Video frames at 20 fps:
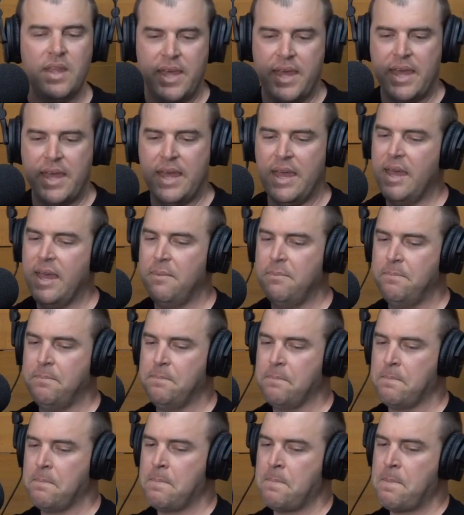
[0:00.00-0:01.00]

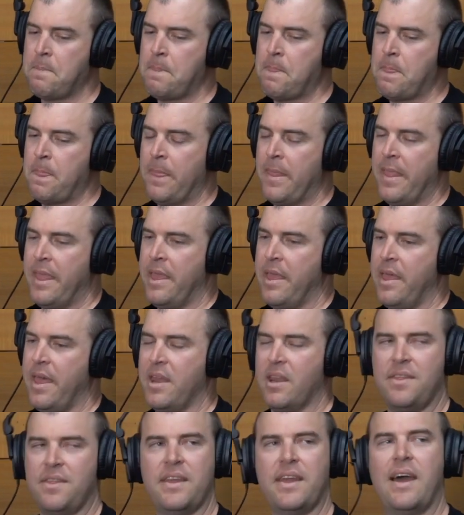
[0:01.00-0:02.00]
And
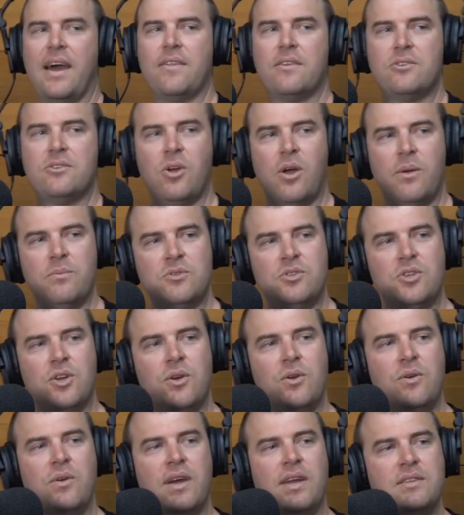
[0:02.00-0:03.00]
I think other times
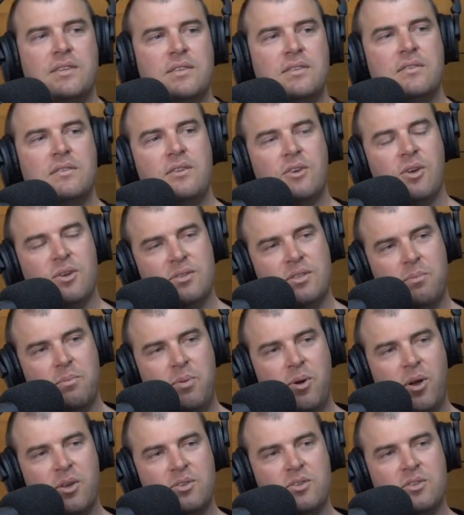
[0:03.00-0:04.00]
too, it's because the
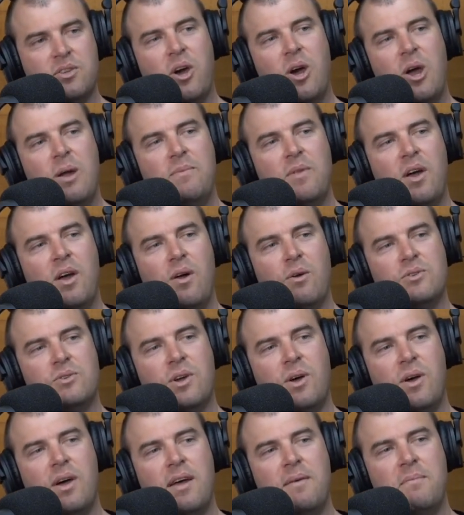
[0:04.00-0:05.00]
person's home the whole
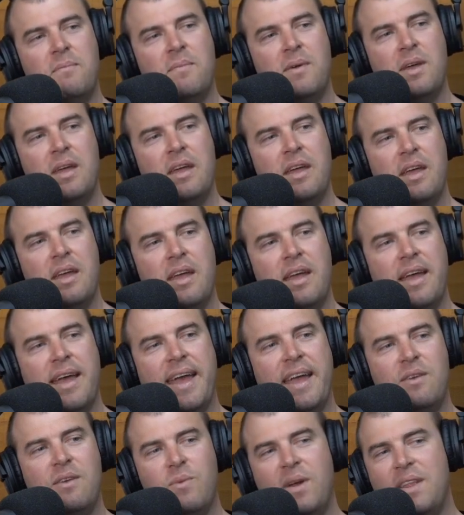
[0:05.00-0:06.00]
time,
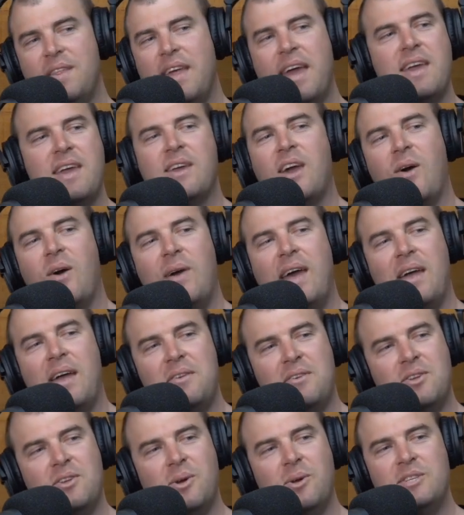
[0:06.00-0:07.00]
and when they go
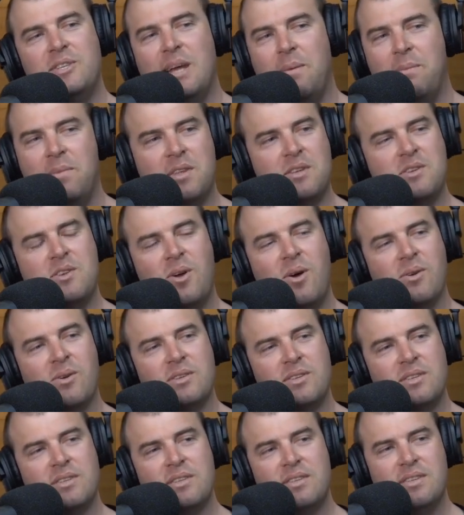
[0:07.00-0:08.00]
out and do something, the
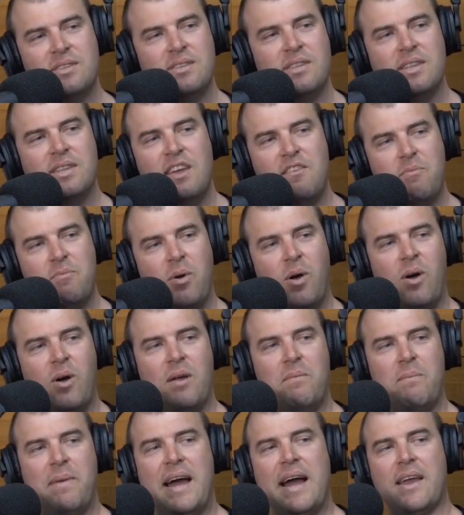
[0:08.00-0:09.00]
dog's left
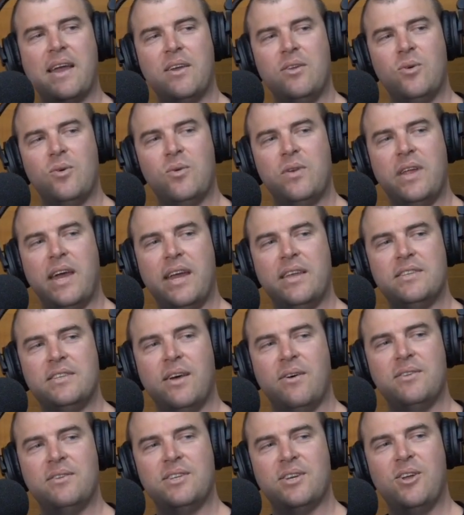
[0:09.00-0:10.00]
behind barking all day.
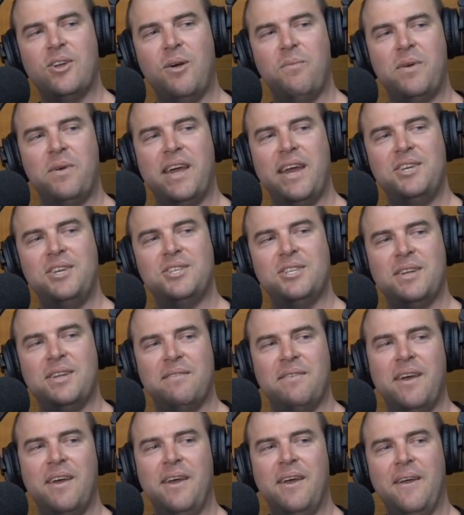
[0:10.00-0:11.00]
So it's a combination
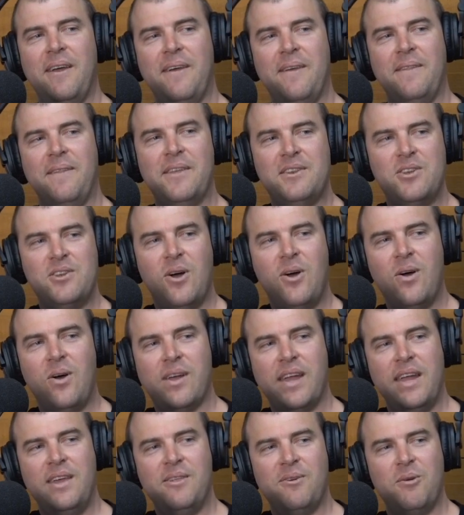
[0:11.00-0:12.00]
of the
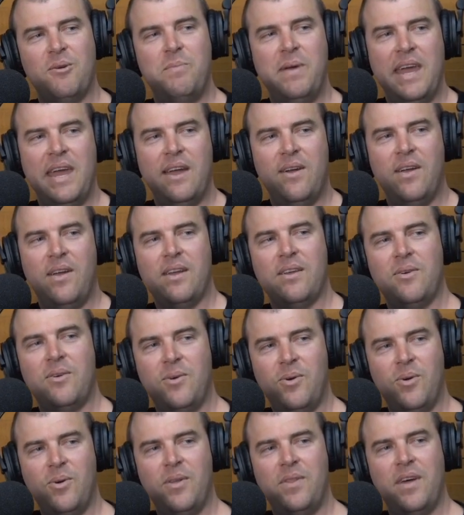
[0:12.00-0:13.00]
dog either appearing
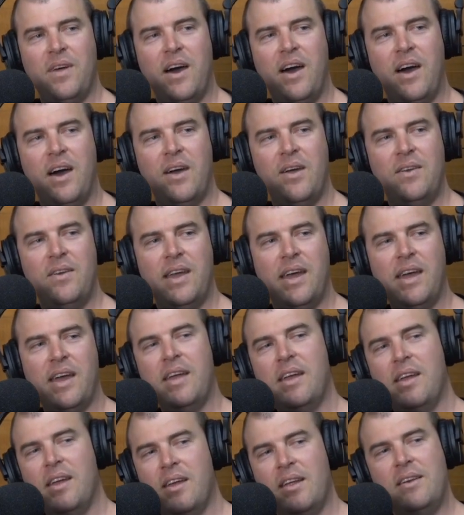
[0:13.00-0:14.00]
or the
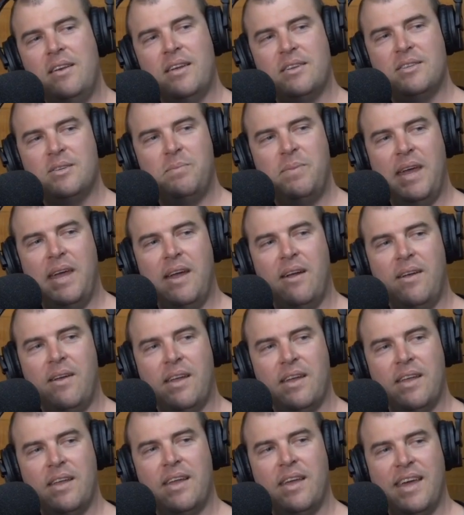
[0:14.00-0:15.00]
owner
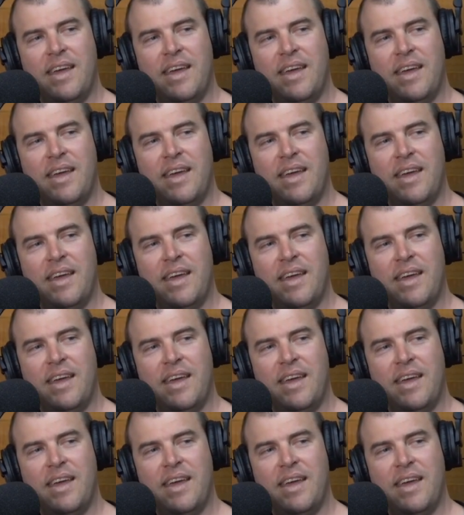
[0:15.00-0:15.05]
disappearing